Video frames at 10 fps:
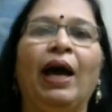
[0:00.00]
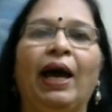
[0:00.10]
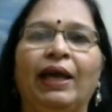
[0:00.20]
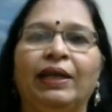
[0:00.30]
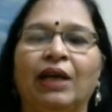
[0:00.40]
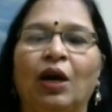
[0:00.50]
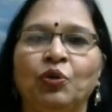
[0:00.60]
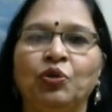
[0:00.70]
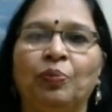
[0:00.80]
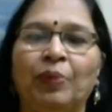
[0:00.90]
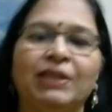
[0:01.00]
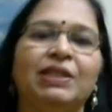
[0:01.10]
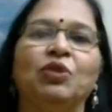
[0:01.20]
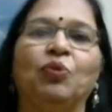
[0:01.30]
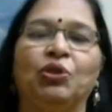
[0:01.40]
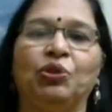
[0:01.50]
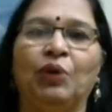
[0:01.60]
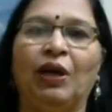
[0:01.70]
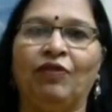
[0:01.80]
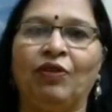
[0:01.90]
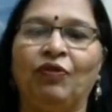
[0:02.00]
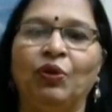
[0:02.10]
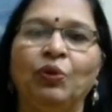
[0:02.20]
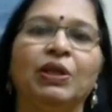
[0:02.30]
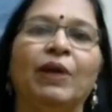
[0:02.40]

and how to present what you have reviewed.